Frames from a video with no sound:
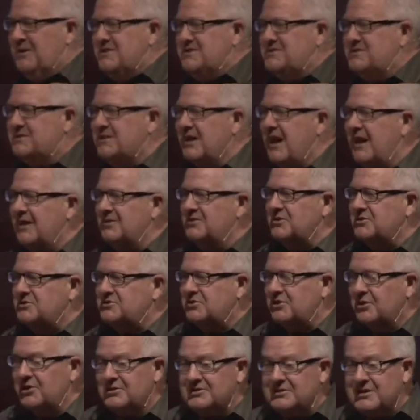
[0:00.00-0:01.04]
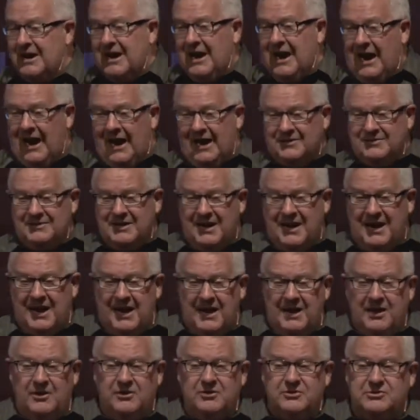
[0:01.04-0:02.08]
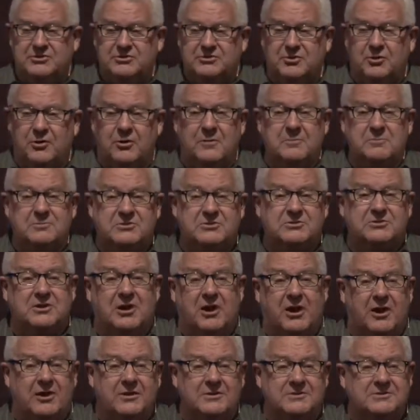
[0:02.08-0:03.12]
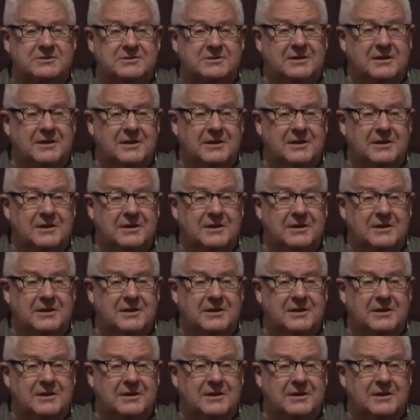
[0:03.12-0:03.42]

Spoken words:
inside the church and the hailstorm starts.